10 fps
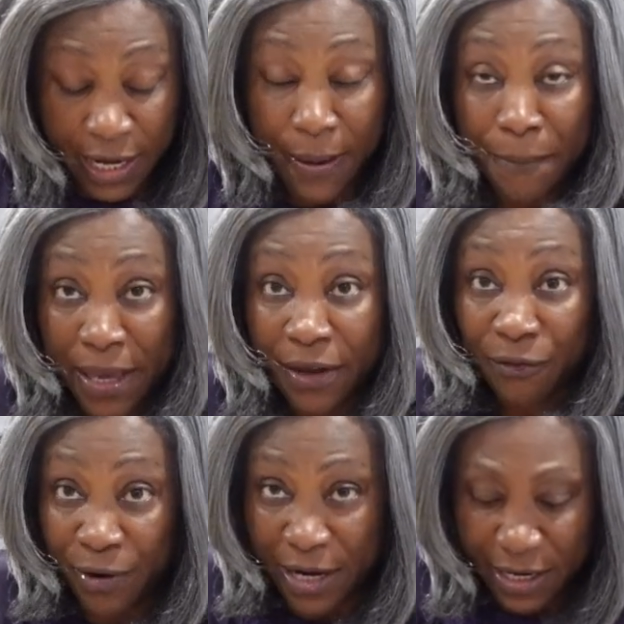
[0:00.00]
I make
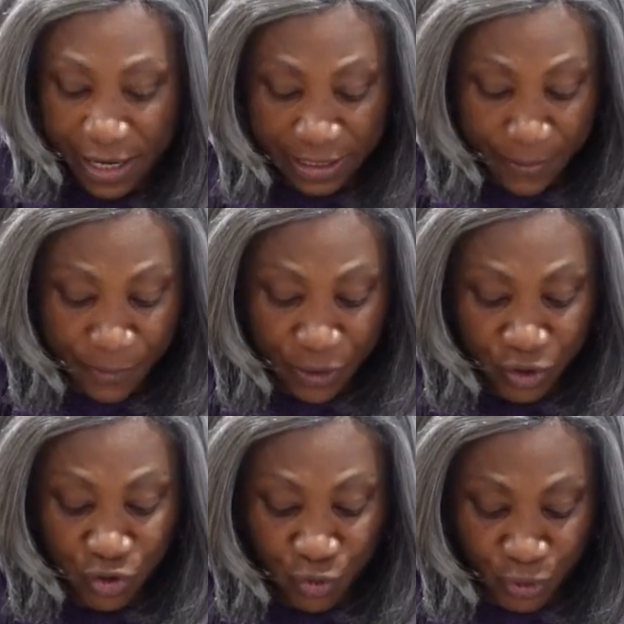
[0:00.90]
already that I'm gonna
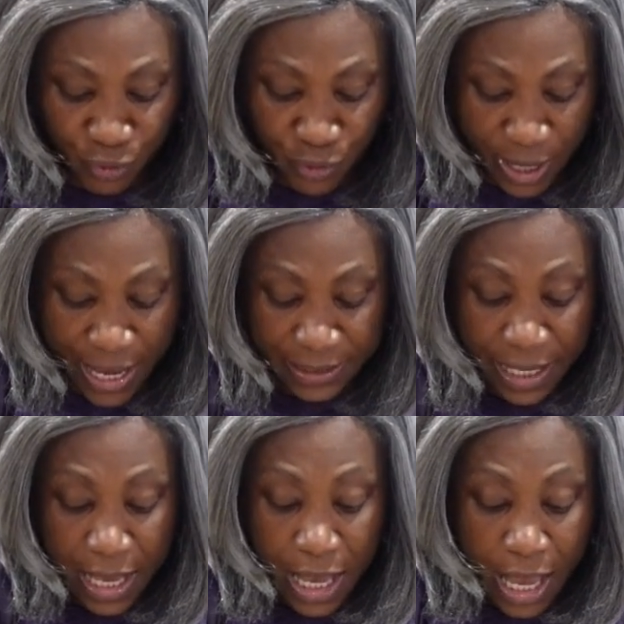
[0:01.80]
show you
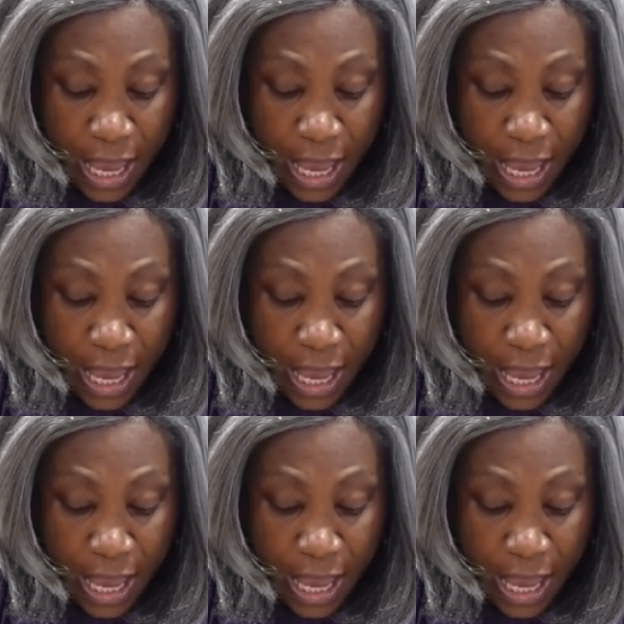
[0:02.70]
guys.